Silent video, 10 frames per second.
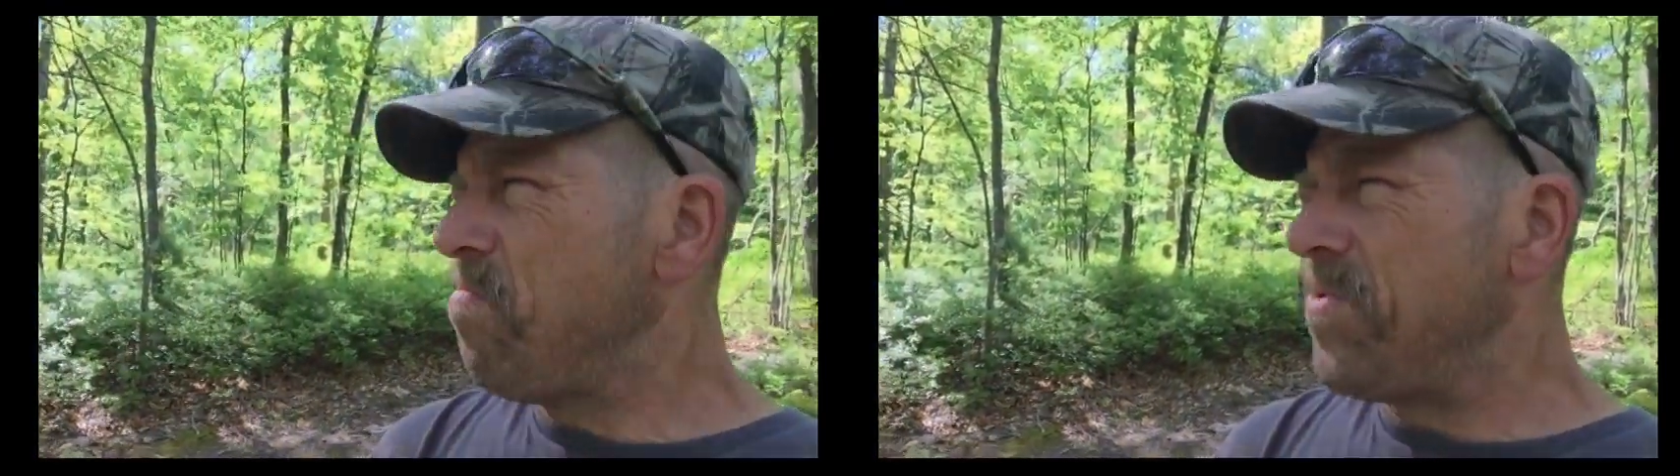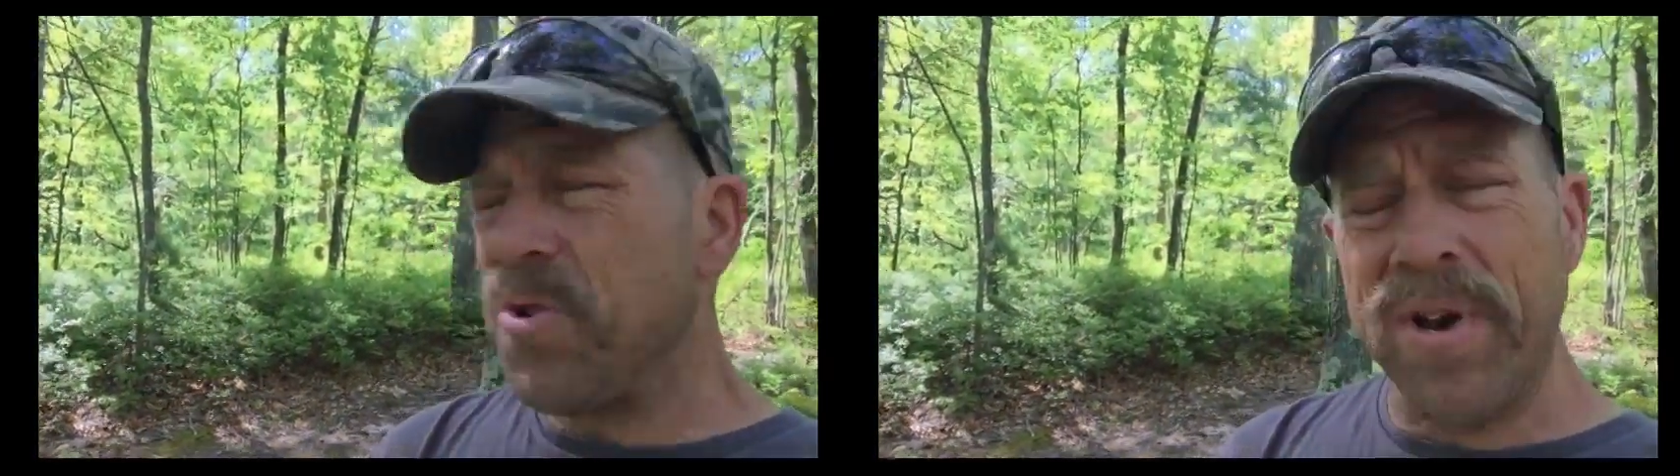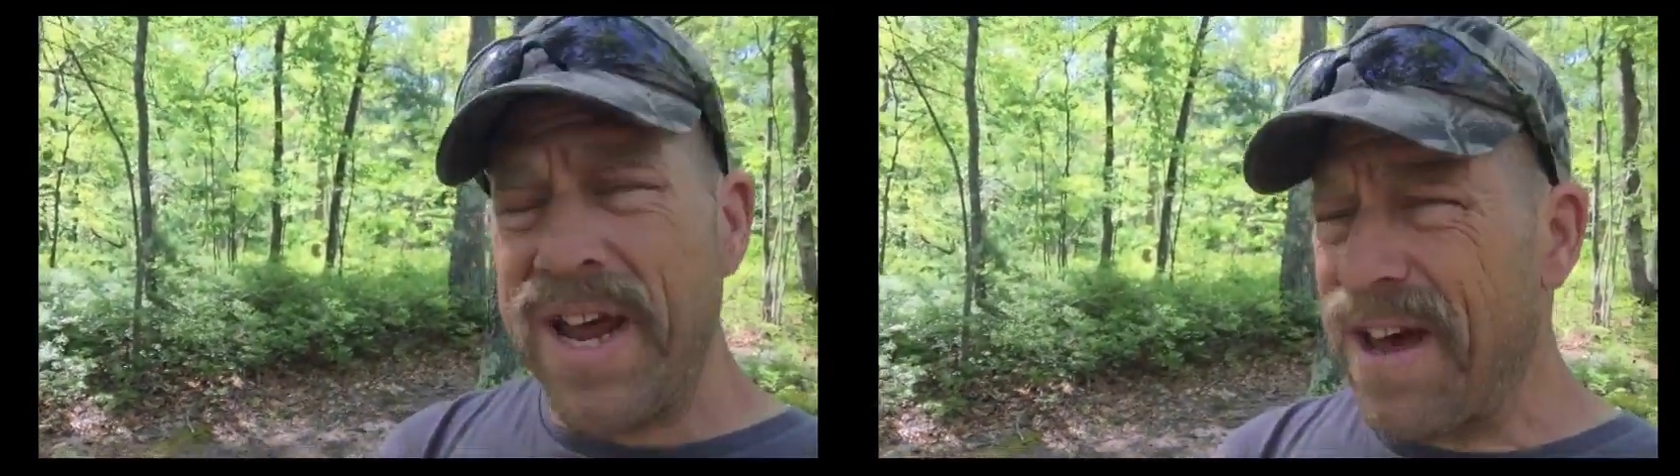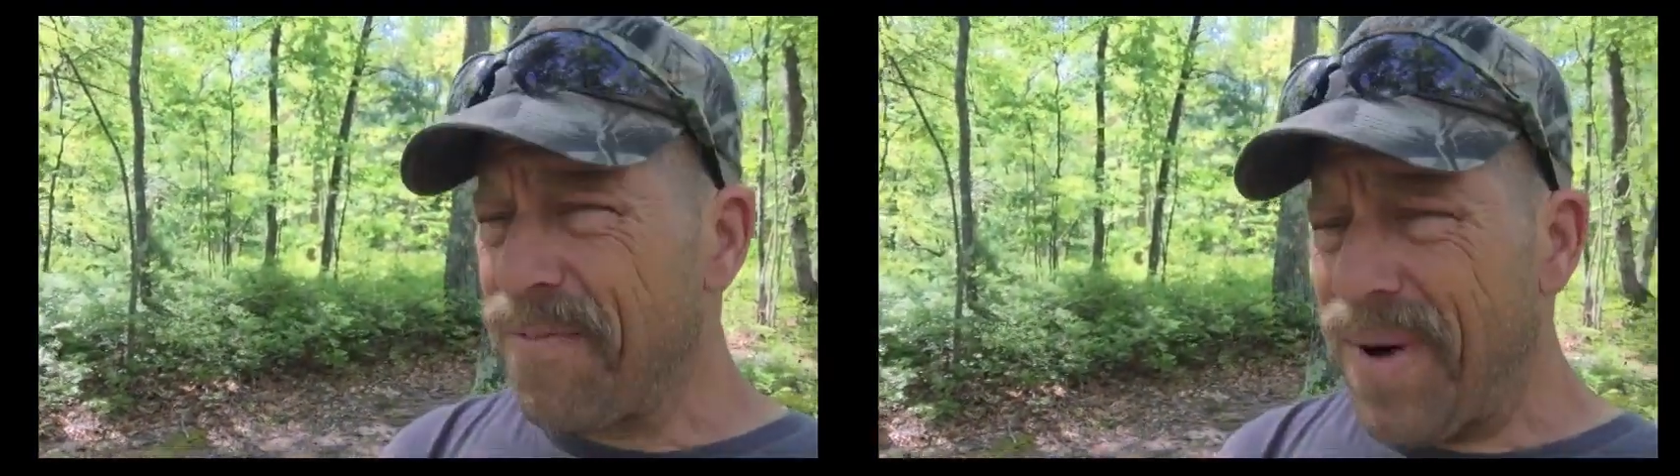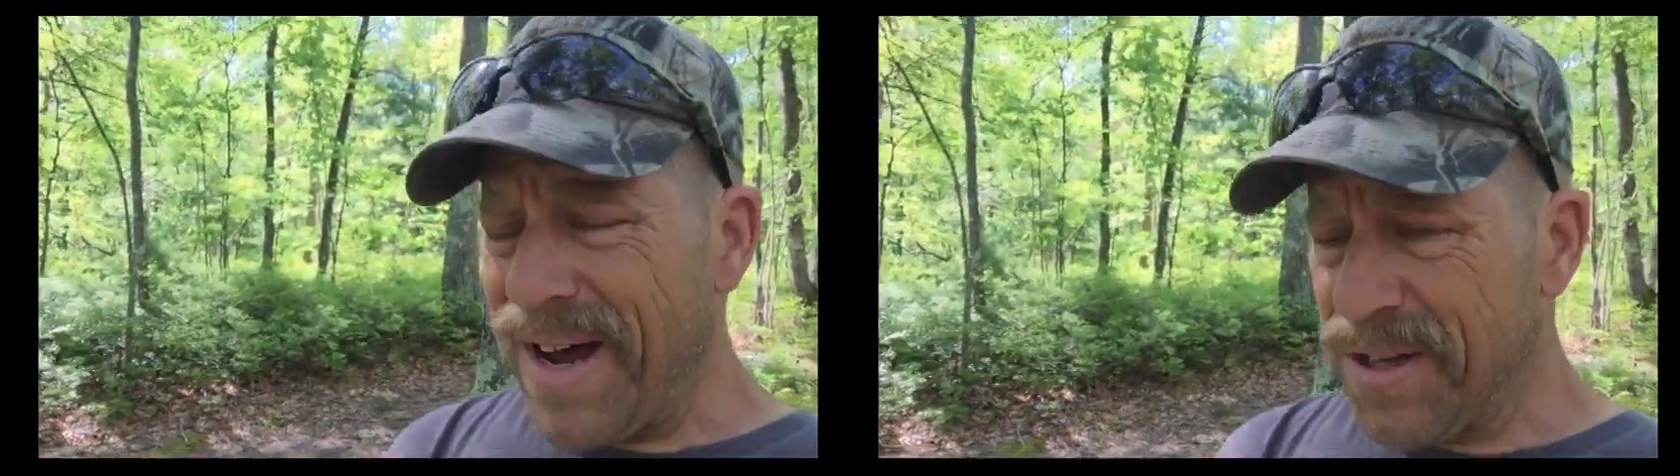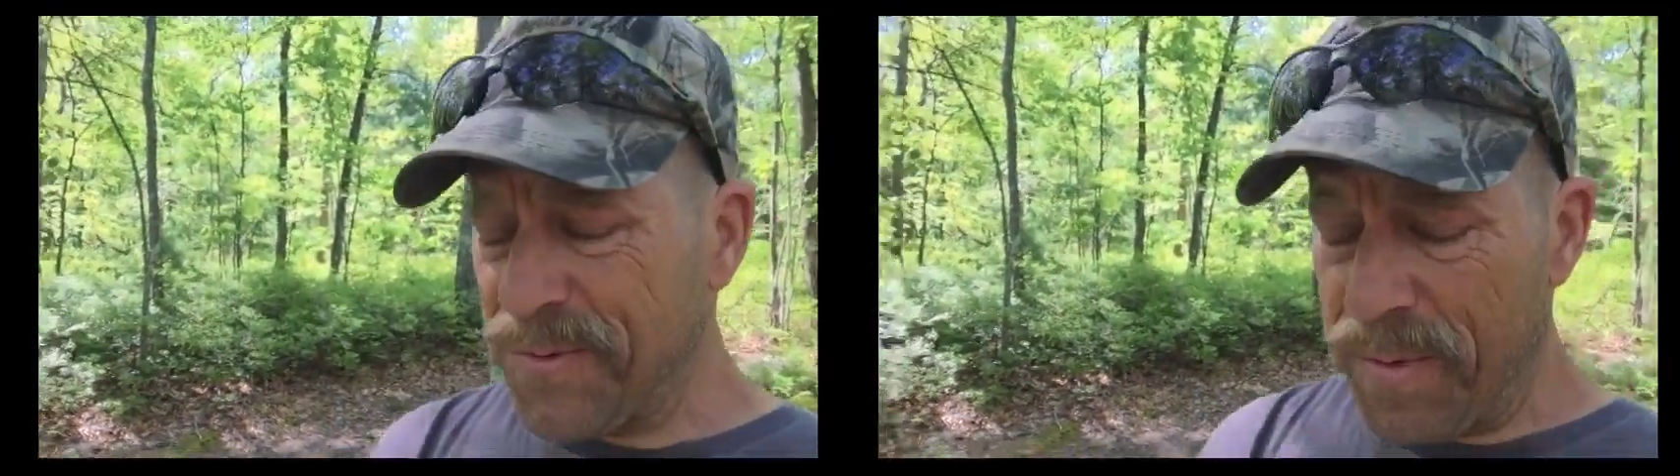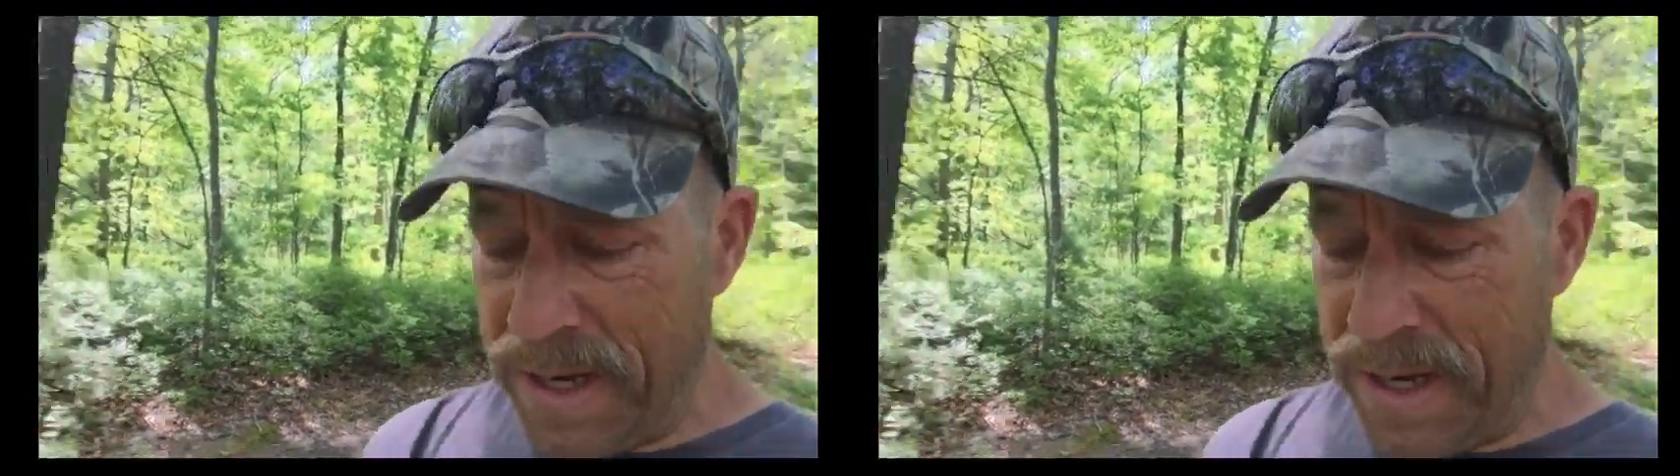two and a half miles from